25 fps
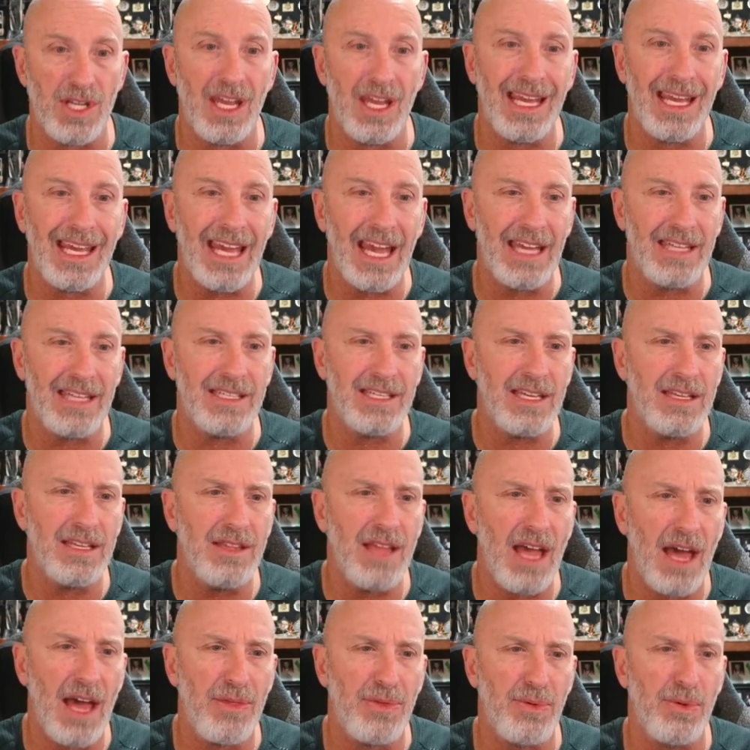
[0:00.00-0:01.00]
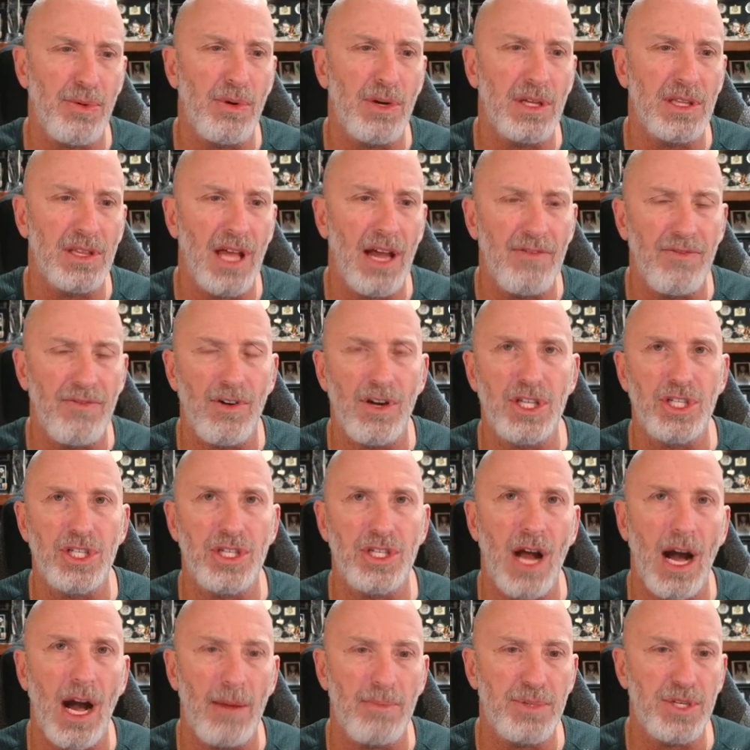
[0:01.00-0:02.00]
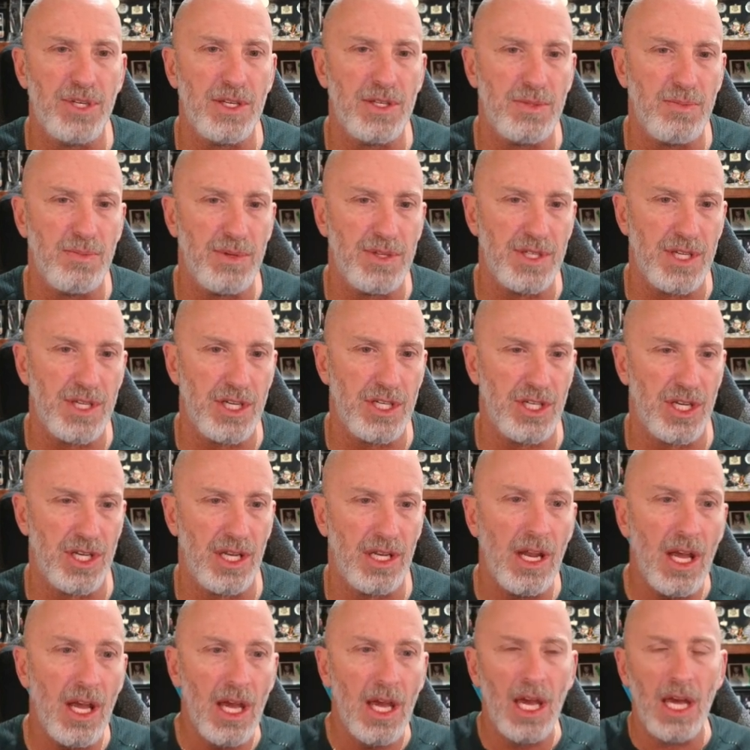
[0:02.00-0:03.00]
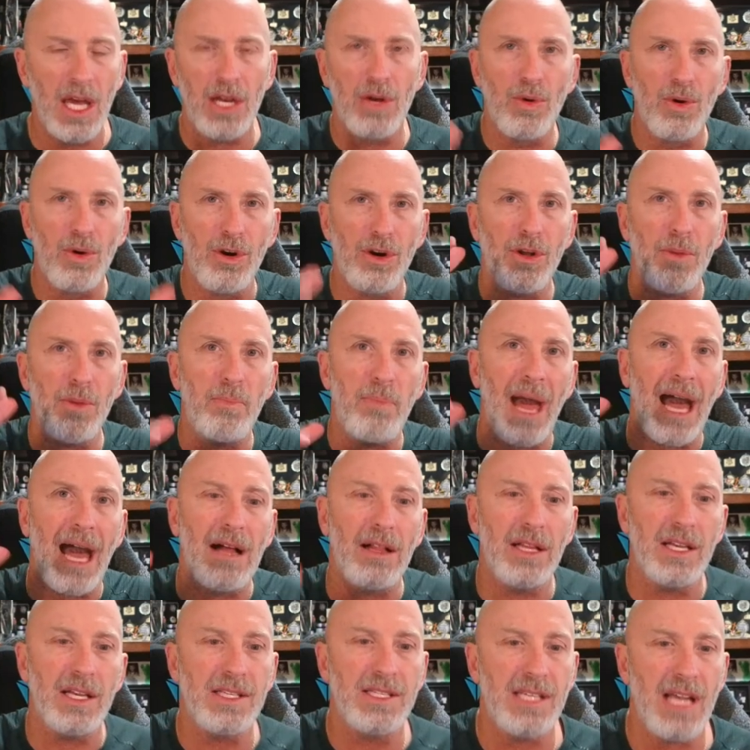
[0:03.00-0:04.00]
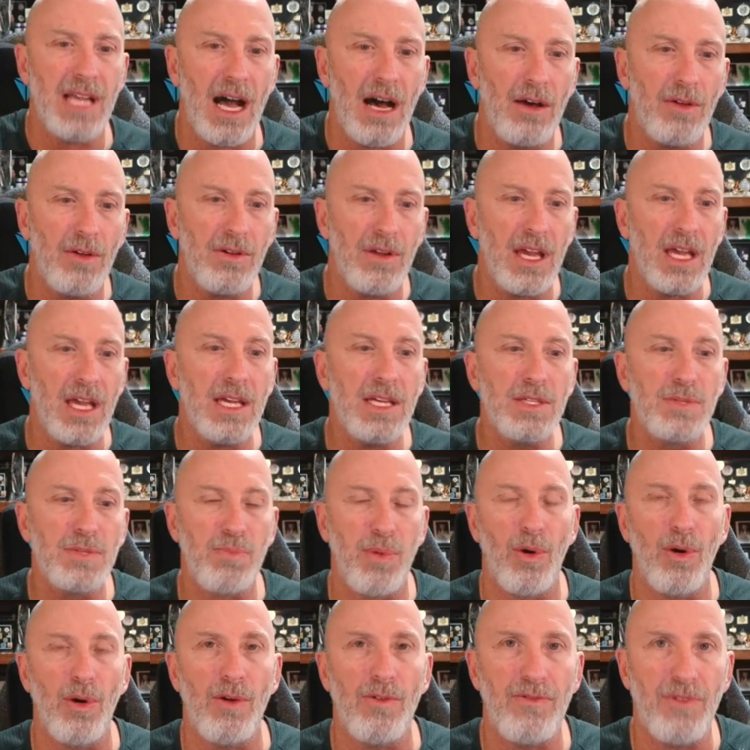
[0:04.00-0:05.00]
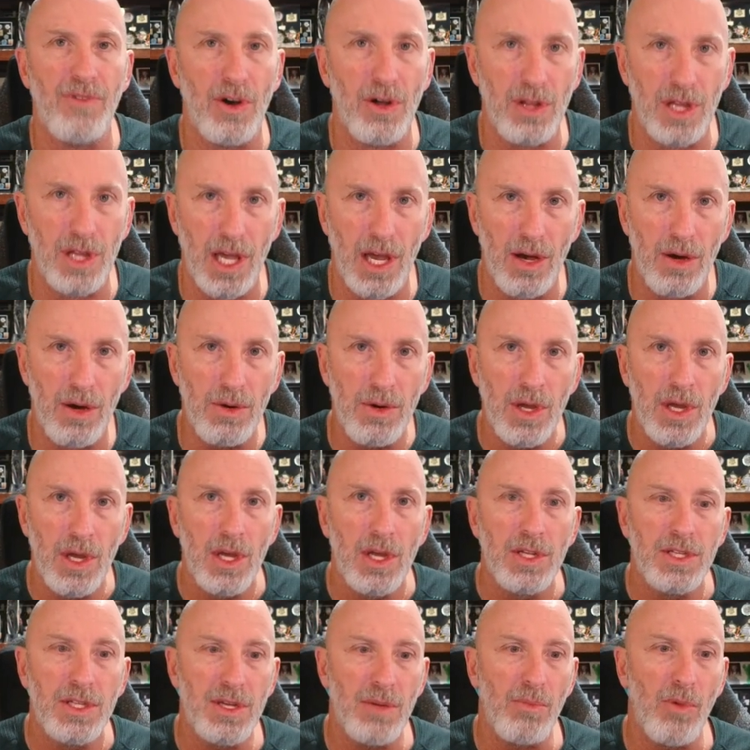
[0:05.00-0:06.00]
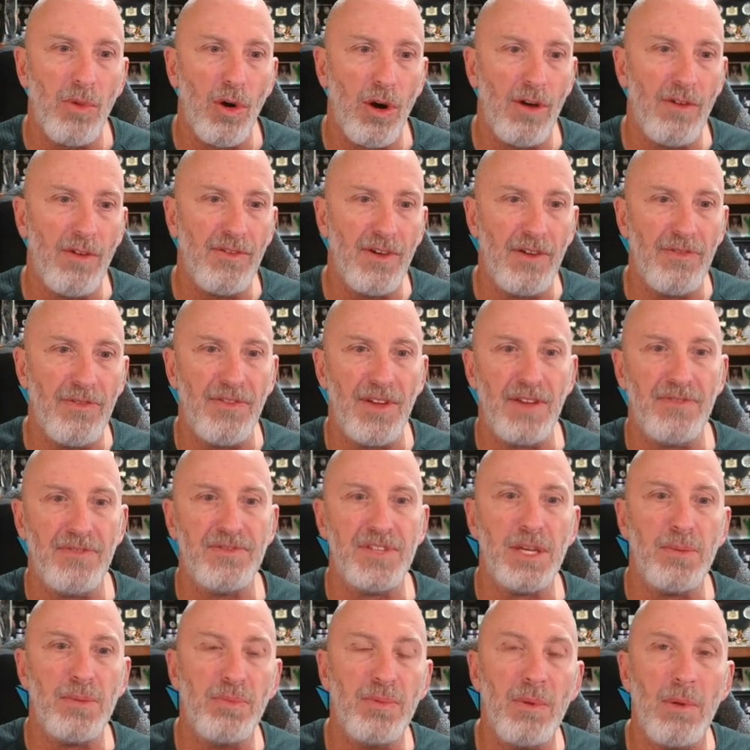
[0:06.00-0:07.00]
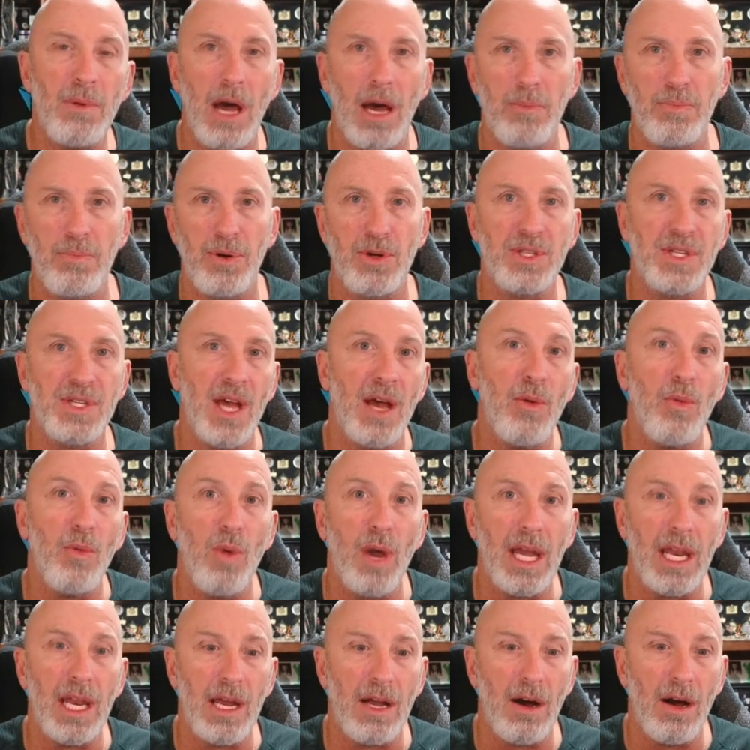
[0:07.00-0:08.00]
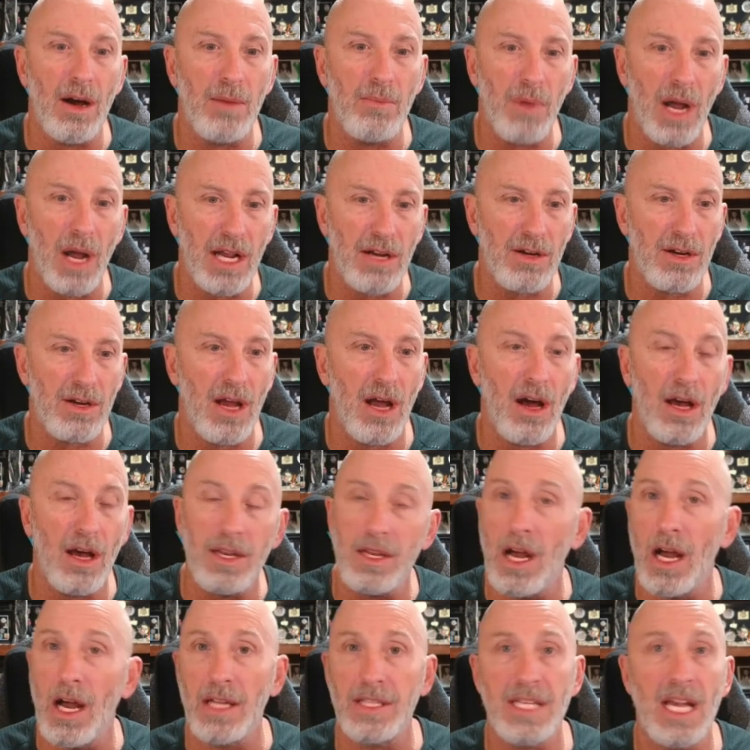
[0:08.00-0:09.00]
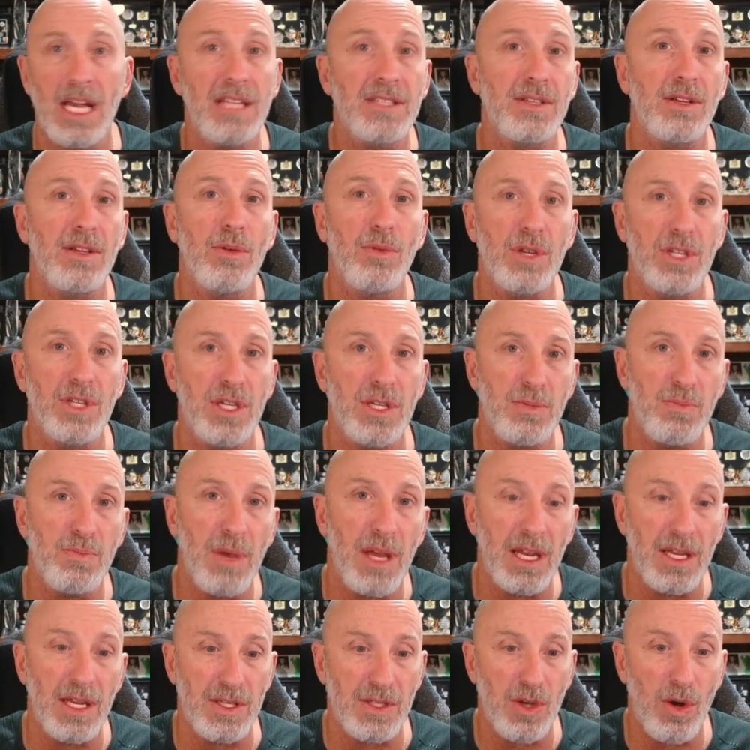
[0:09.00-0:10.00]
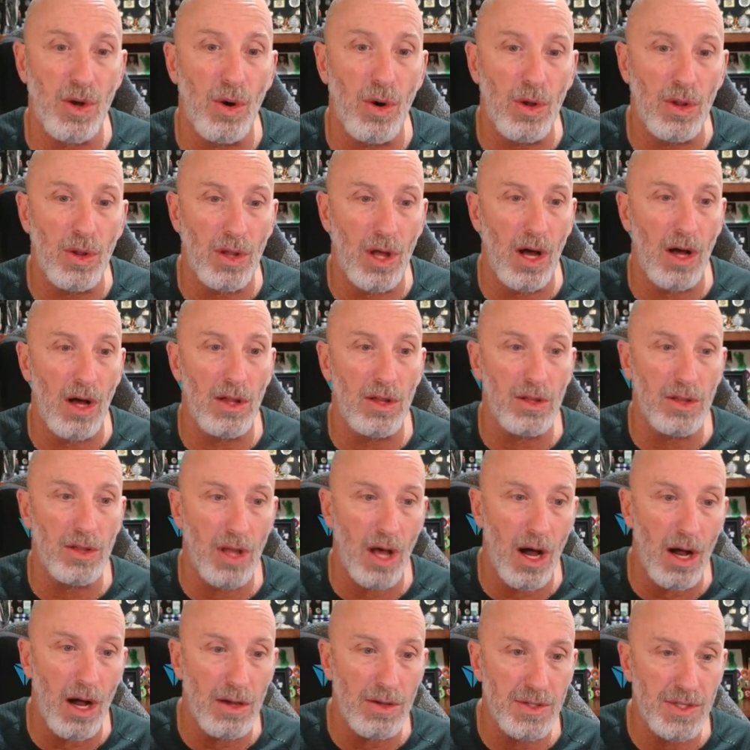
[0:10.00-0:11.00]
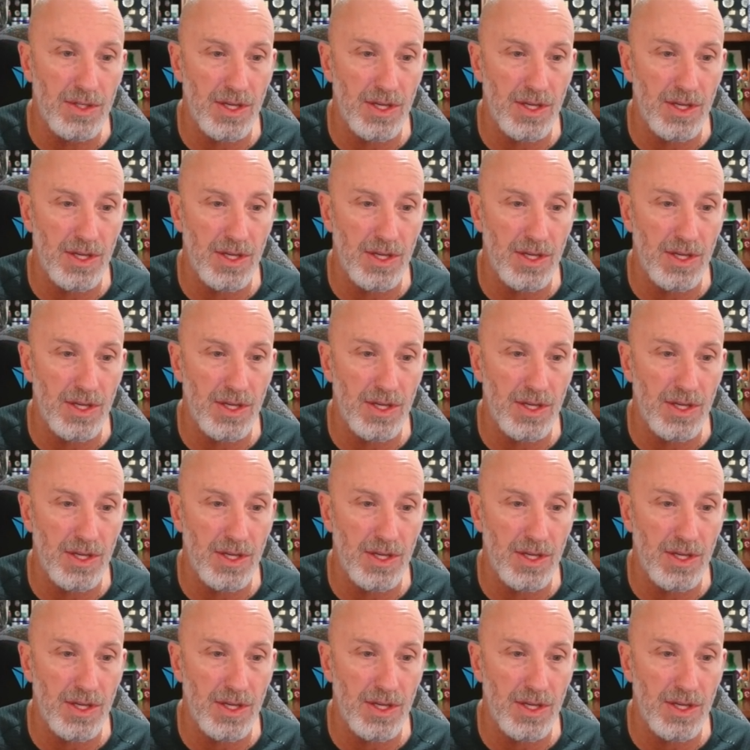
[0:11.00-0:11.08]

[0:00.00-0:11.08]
And again, did that through a leveraged options position in order to balance out his portfolio to more of a 50% weighting on Tesla, which has been his goal all along.